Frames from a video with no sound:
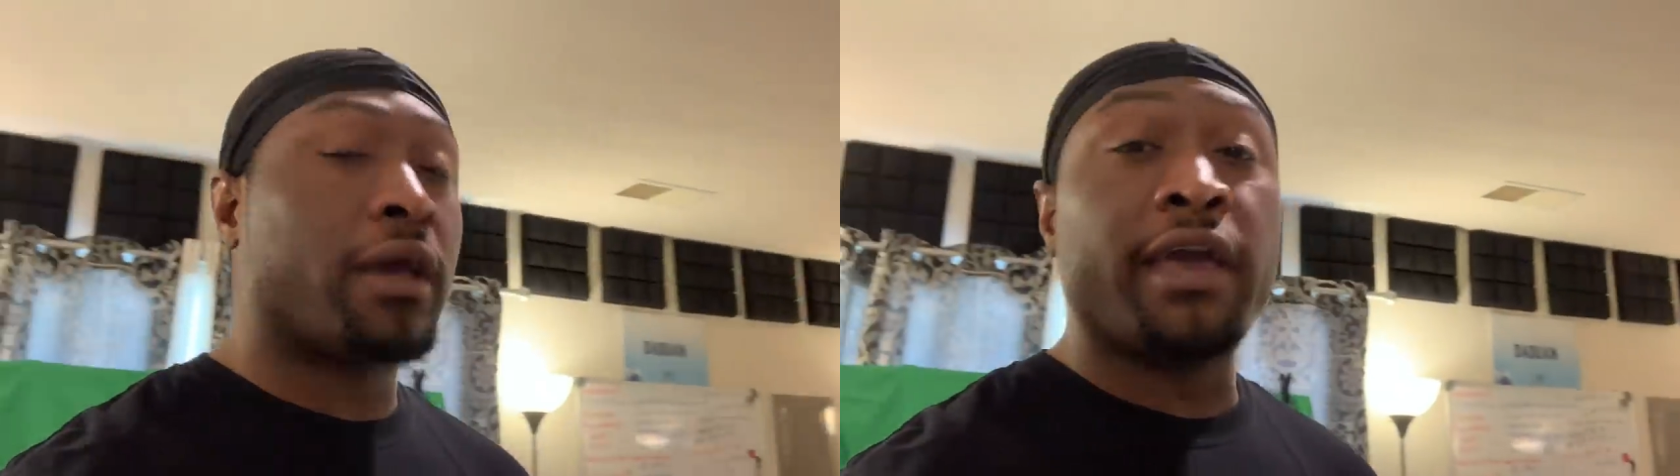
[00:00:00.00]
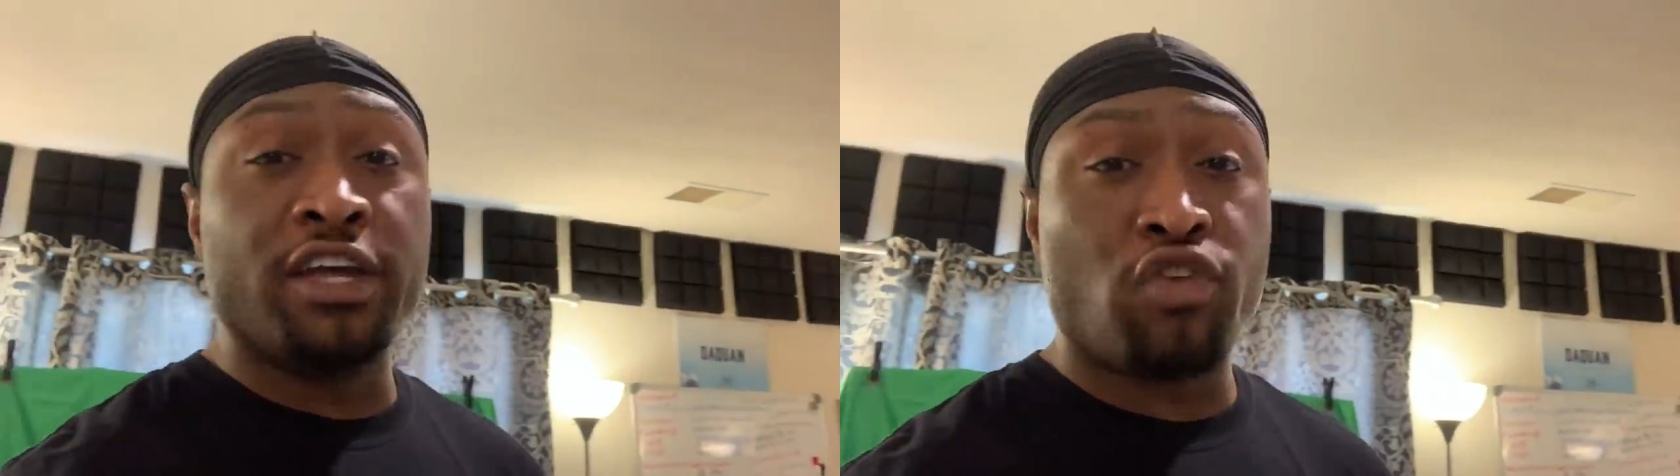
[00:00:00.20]

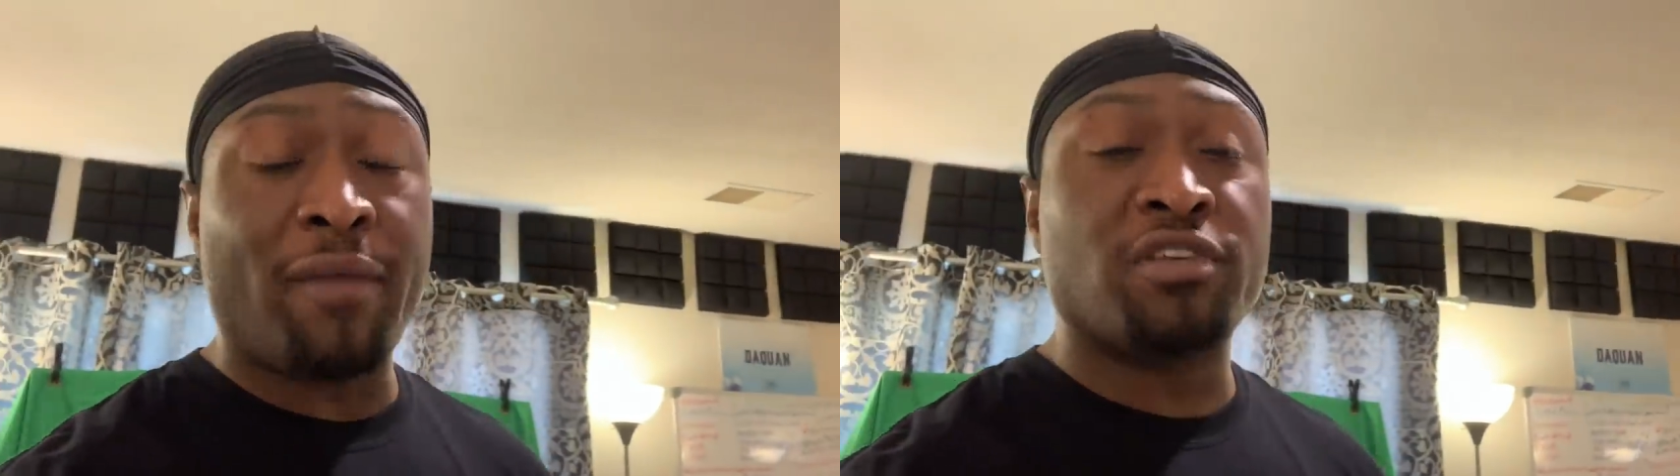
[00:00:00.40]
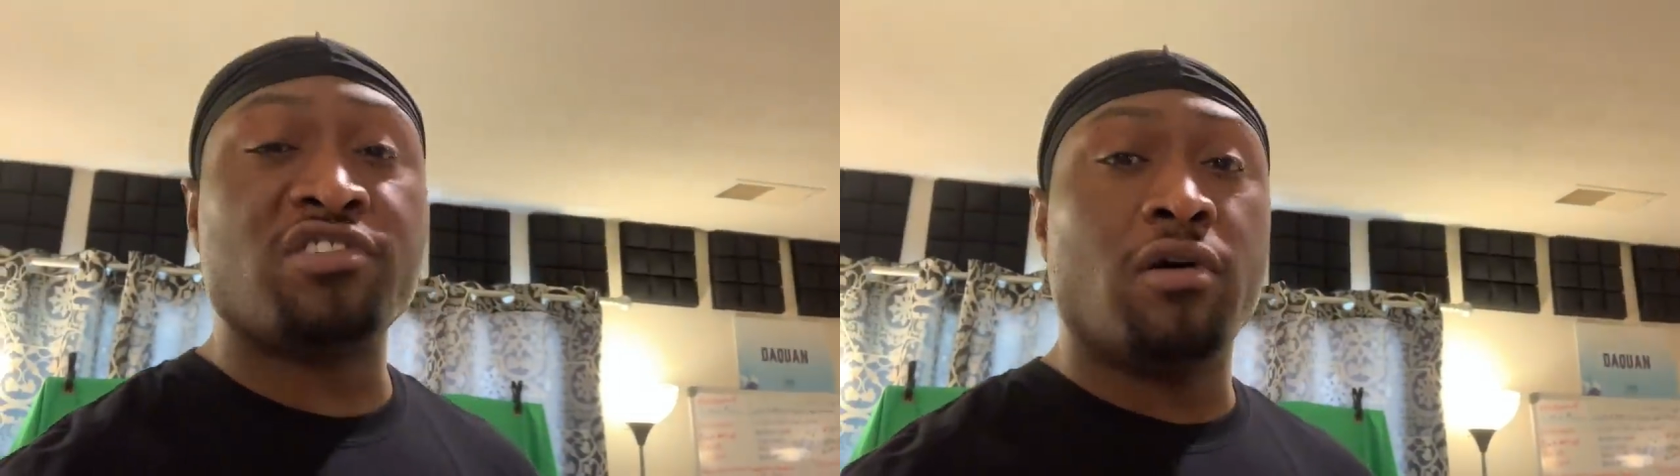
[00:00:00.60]
He
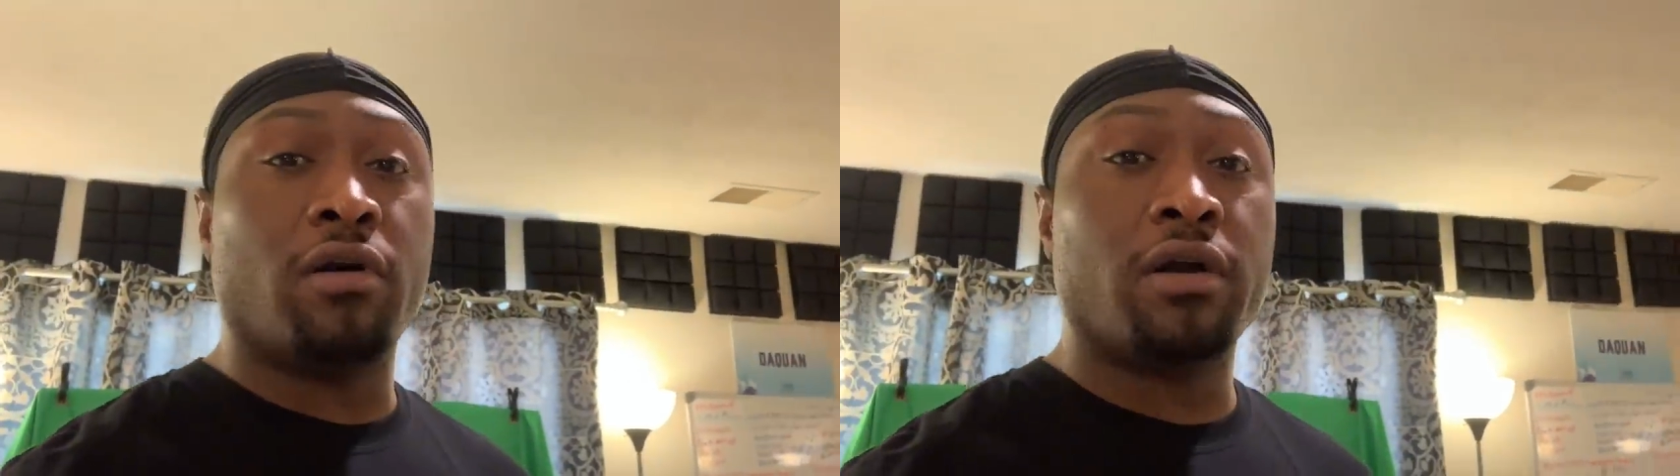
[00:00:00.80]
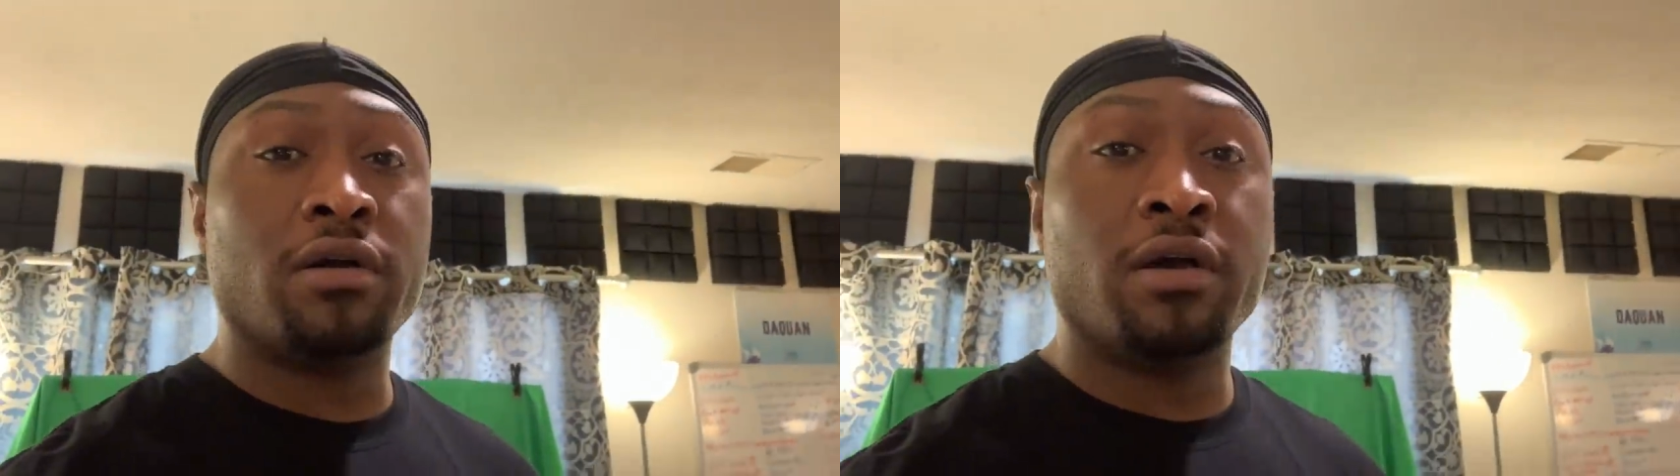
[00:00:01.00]
dropped the
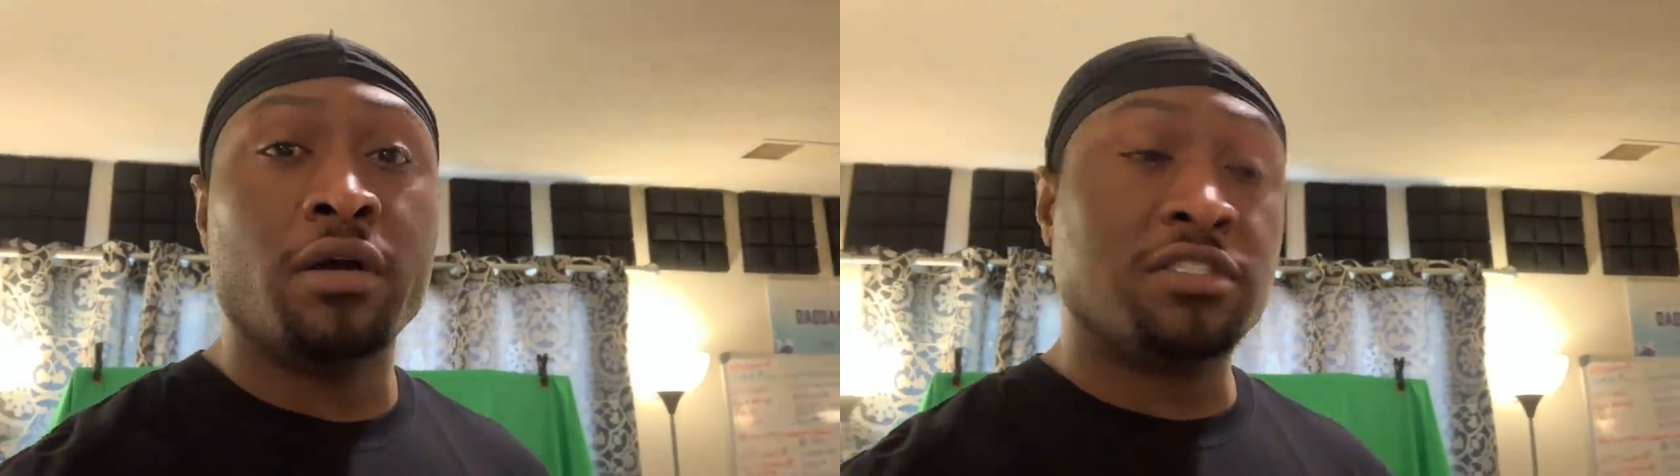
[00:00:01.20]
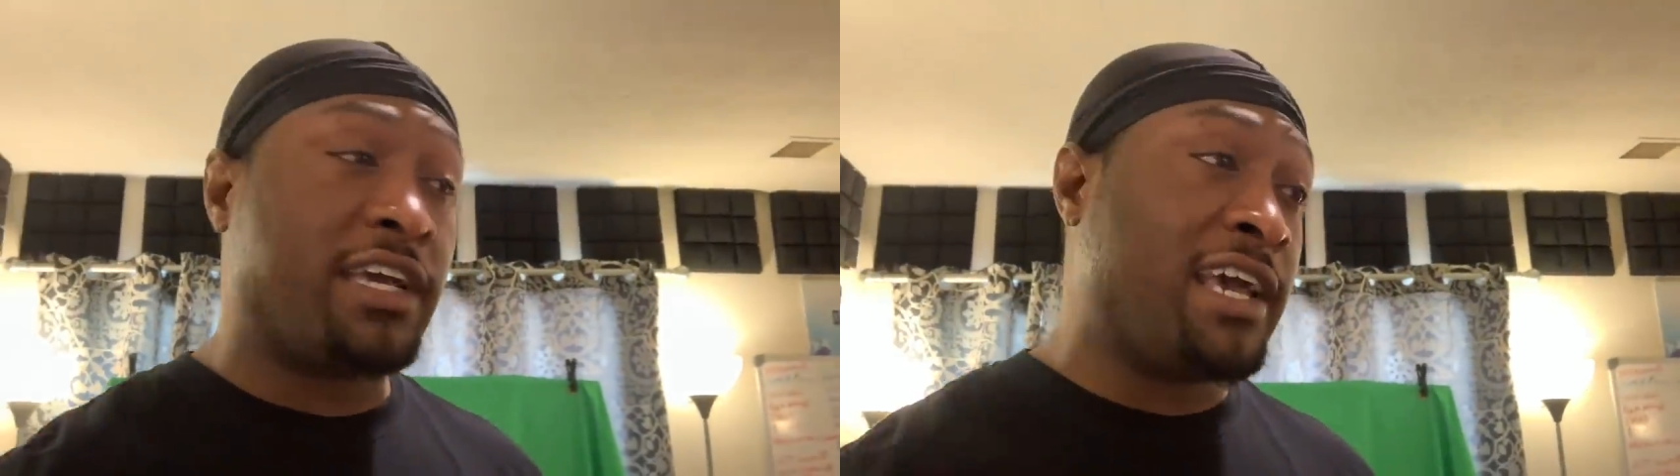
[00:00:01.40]
song
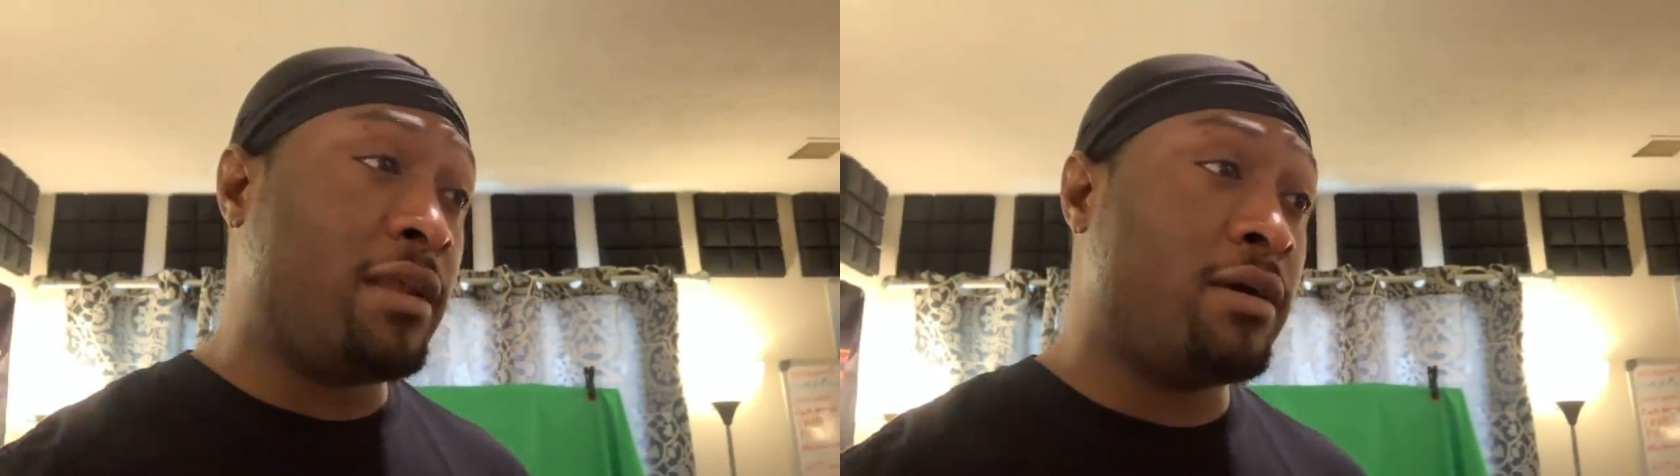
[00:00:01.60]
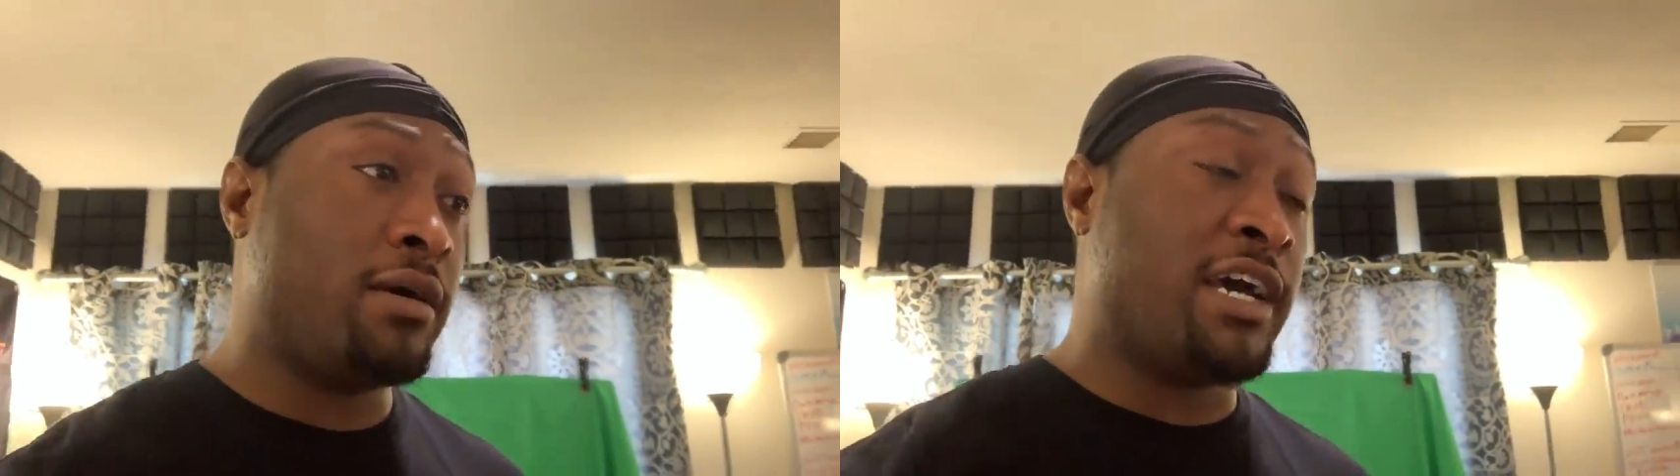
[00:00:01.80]
to get